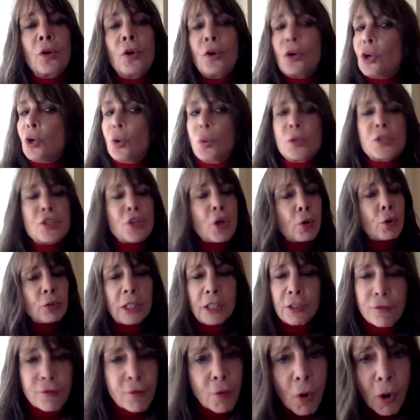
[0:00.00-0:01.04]
who was
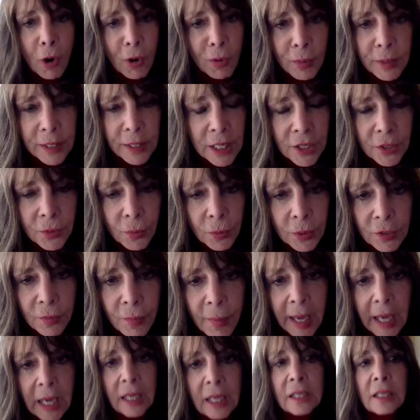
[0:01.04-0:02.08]
only four when this was
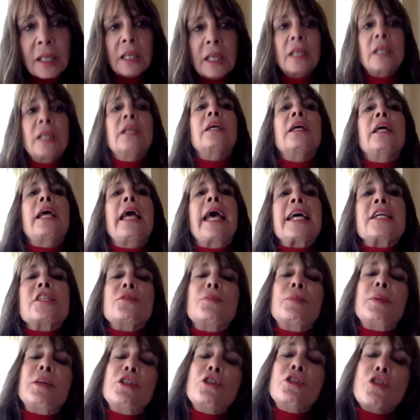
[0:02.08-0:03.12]
made, has
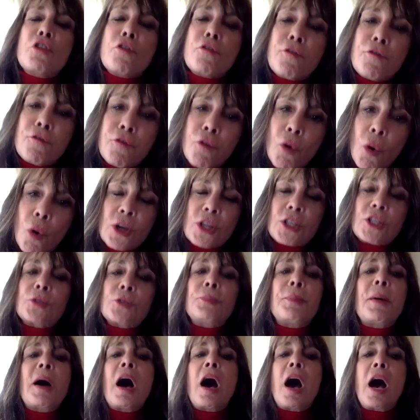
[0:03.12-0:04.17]
been the force
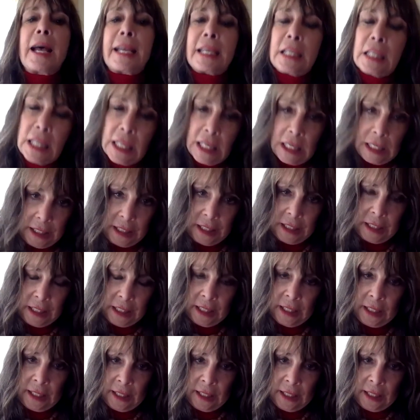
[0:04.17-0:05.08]
behind this.